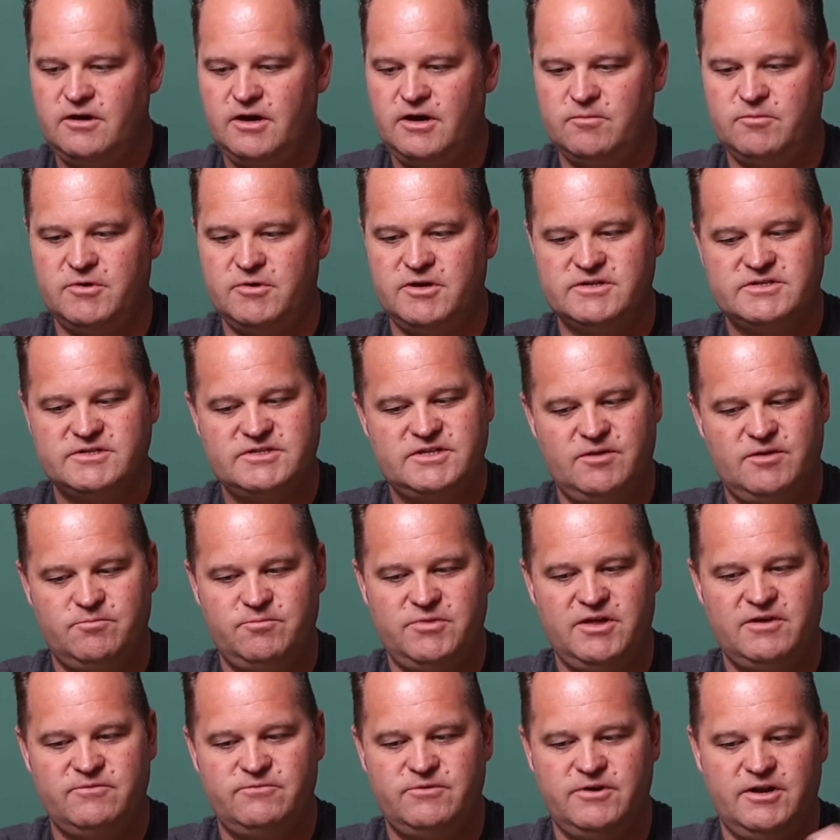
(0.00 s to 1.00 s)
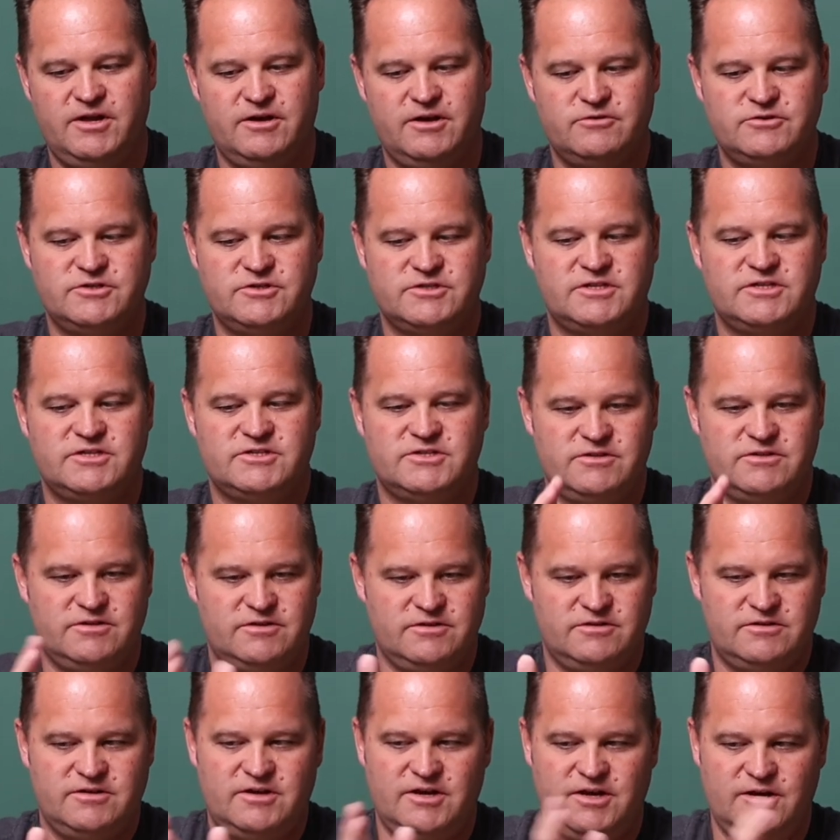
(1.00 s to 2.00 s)
I'm going to skip that for now just because of
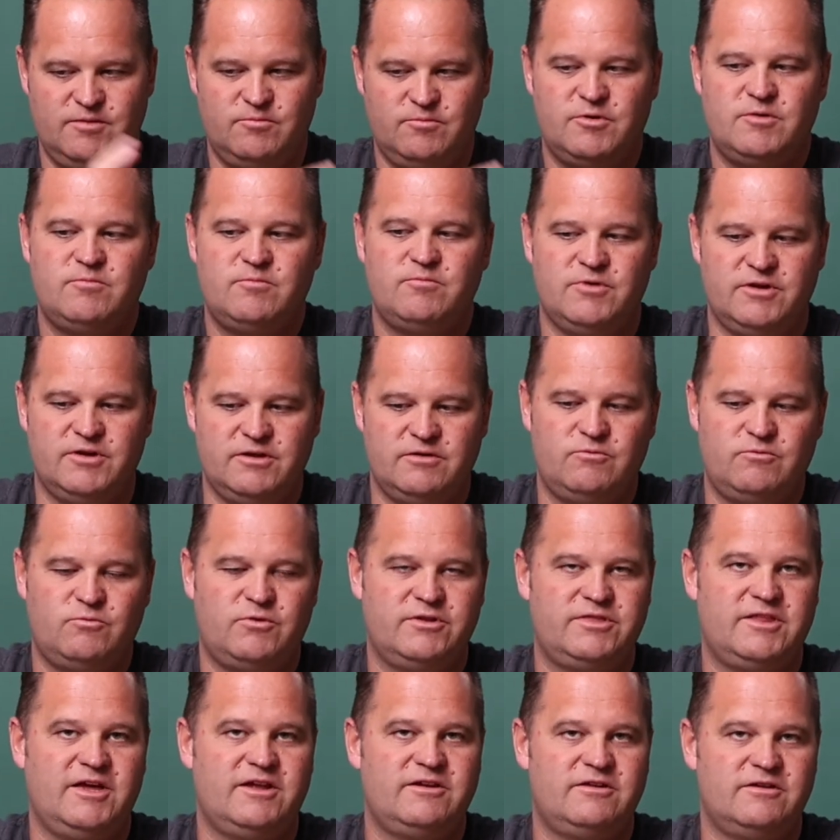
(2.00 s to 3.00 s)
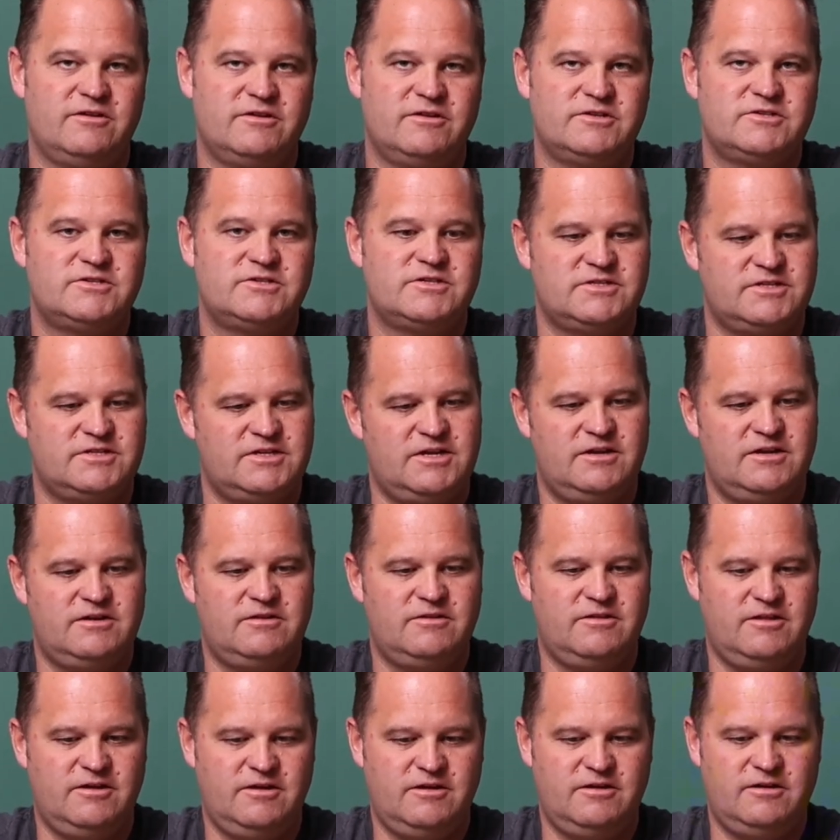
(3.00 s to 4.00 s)
the time, but what that does is
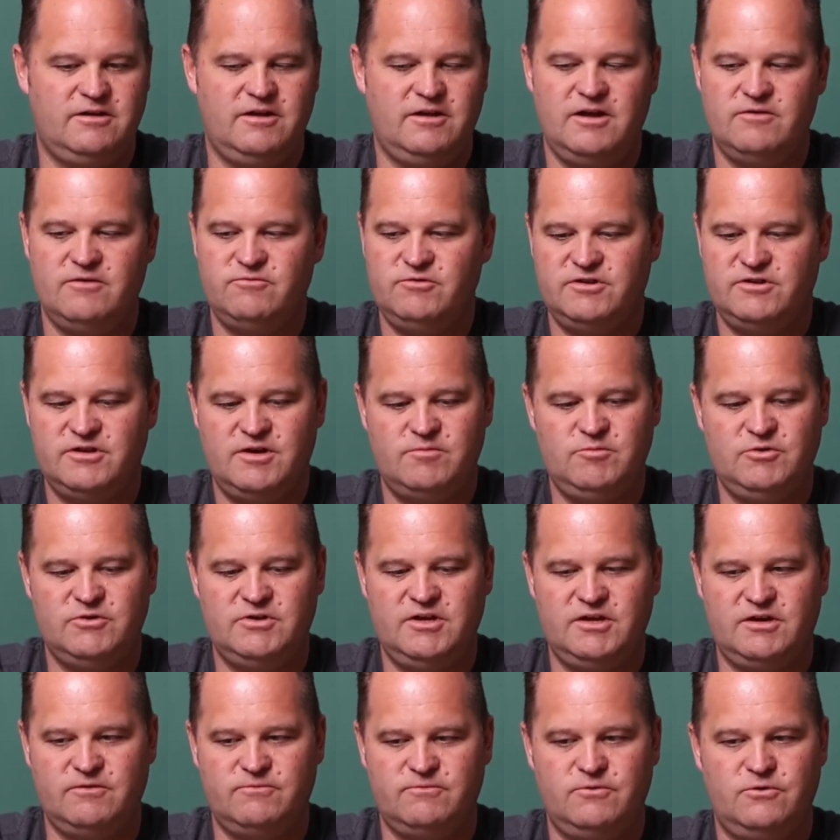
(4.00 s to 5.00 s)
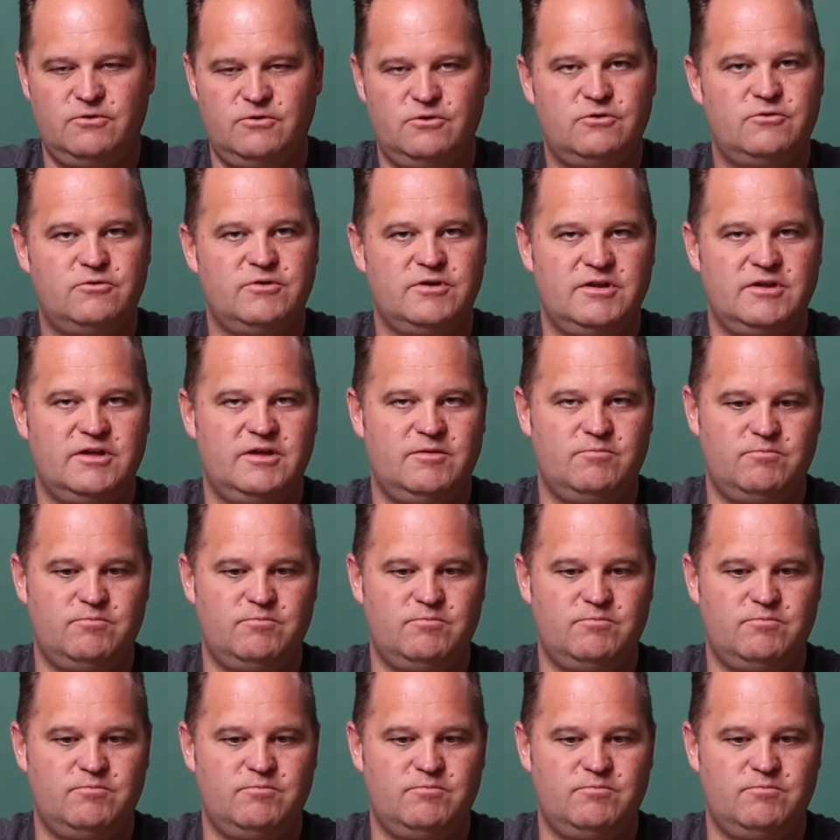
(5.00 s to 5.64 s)
that then every time you take a photo, it